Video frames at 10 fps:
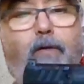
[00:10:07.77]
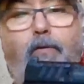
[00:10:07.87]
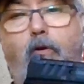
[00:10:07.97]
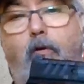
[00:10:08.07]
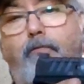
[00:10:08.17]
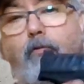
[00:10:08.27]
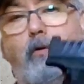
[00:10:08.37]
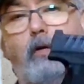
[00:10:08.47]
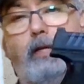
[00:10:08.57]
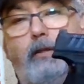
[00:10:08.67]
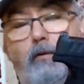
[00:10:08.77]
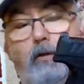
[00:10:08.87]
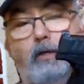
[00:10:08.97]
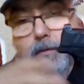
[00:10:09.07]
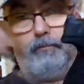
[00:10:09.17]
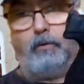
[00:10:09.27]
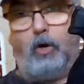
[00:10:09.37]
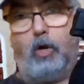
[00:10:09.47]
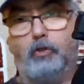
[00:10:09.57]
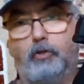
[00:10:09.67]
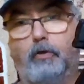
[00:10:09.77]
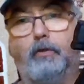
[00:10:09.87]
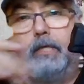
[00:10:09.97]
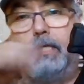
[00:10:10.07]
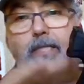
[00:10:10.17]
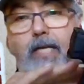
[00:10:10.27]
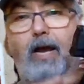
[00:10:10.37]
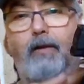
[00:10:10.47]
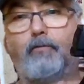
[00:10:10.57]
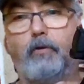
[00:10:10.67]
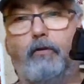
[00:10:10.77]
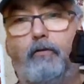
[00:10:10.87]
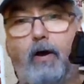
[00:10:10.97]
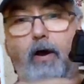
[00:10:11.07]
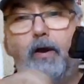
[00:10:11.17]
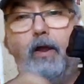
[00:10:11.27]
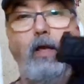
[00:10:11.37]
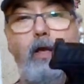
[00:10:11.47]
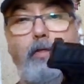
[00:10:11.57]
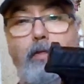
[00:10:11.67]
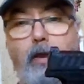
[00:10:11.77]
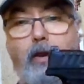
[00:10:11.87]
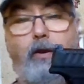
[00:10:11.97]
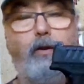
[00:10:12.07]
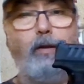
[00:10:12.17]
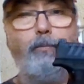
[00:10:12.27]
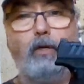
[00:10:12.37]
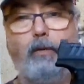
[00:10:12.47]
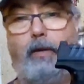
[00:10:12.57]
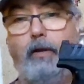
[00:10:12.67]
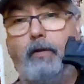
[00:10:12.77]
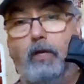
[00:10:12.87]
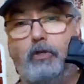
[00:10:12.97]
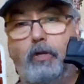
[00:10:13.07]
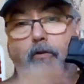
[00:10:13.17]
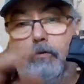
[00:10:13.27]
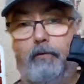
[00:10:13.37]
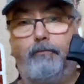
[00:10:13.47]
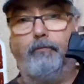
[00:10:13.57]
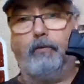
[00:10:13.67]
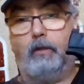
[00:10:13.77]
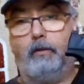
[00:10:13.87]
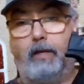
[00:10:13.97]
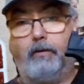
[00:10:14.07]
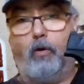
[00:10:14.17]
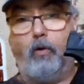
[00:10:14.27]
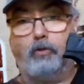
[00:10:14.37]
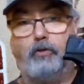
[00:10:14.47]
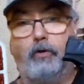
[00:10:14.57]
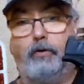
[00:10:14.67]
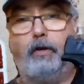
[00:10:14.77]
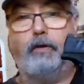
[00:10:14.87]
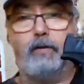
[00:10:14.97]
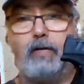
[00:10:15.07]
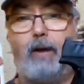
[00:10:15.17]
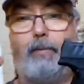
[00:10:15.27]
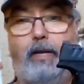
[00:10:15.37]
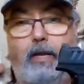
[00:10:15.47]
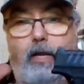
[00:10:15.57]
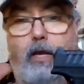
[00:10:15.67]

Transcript: for a holster designed for this gun, then I'm gonna pay attention to that the holster is accommodating